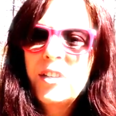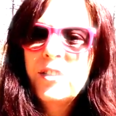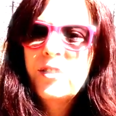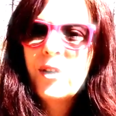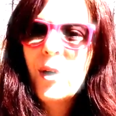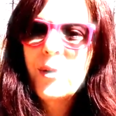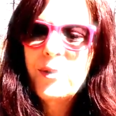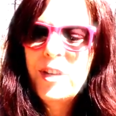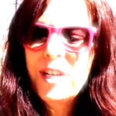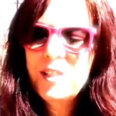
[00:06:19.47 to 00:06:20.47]
So
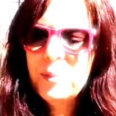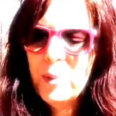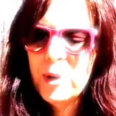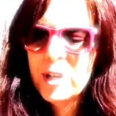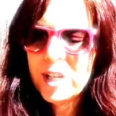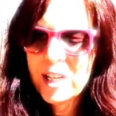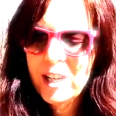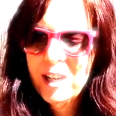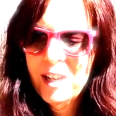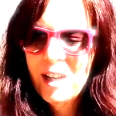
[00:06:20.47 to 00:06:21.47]
this book
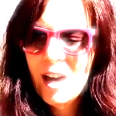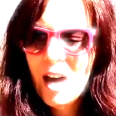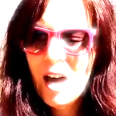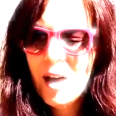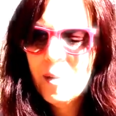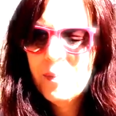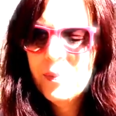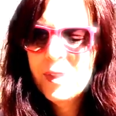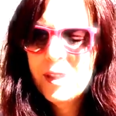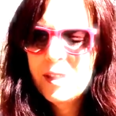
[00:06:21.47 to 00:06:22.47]
kind
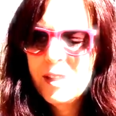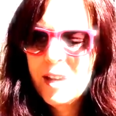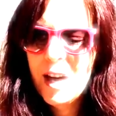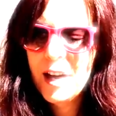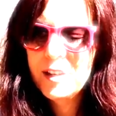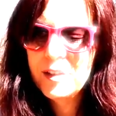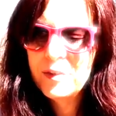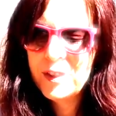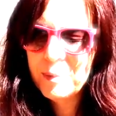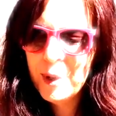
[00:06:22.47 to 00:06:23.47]

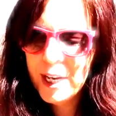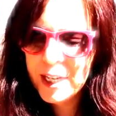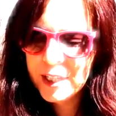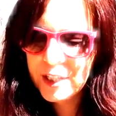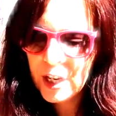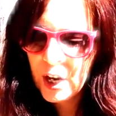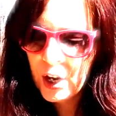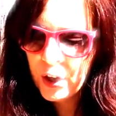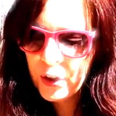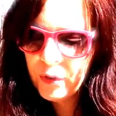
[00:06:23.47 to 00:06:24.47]
of depicts
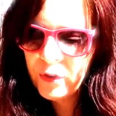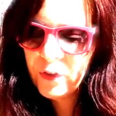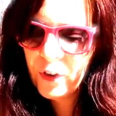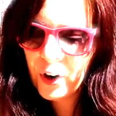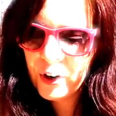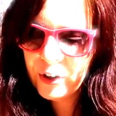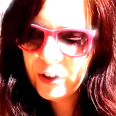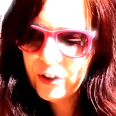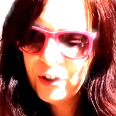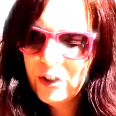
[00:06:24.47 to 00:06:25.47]
the
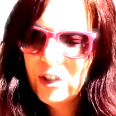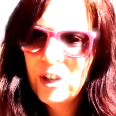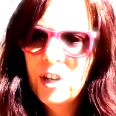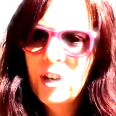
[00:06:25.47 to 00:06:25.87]
first